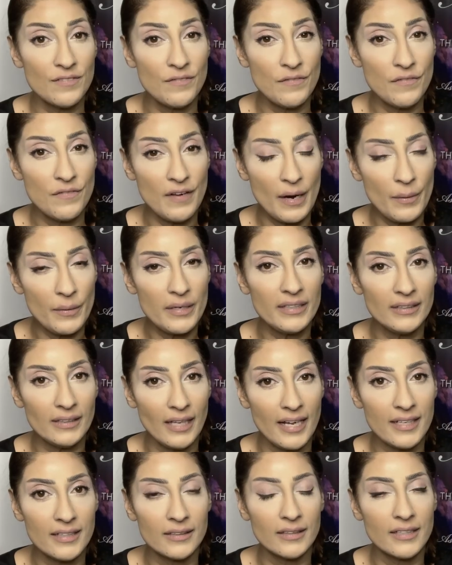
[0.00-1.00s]
Very
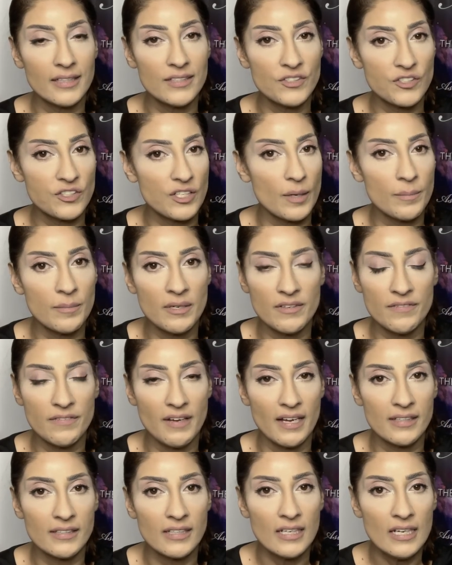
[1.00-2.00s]
likely, some
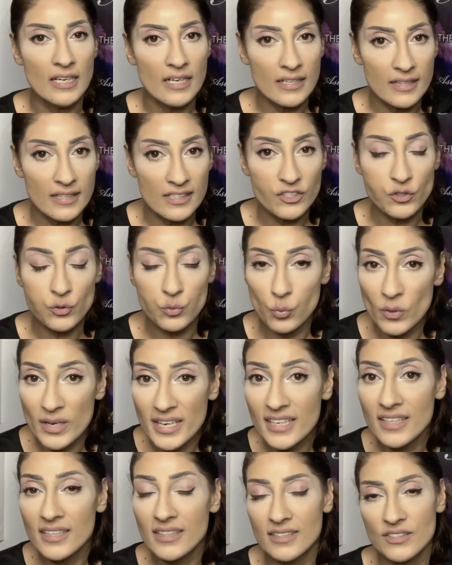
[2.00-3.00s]
event this
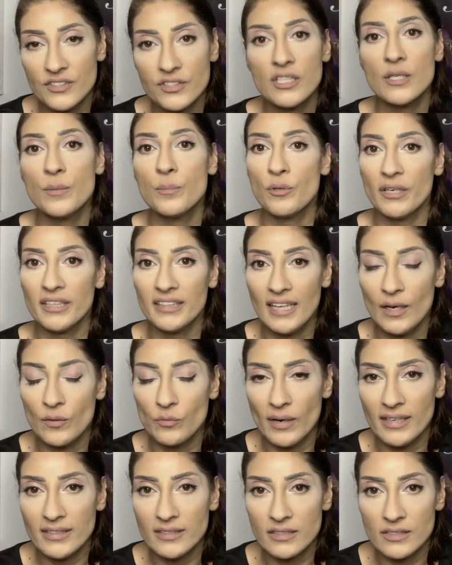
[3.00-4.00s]
week is going to bring that
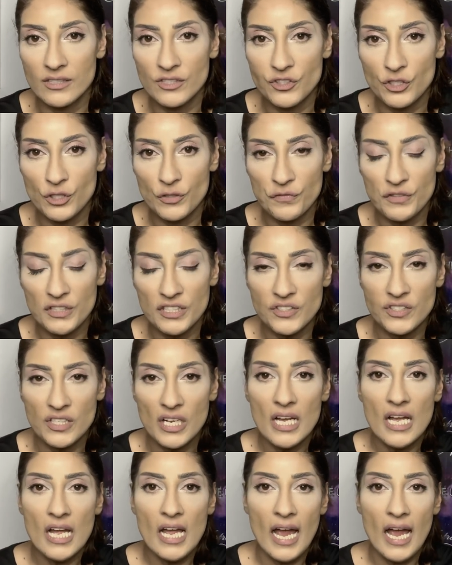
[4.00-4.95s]
right to the surface.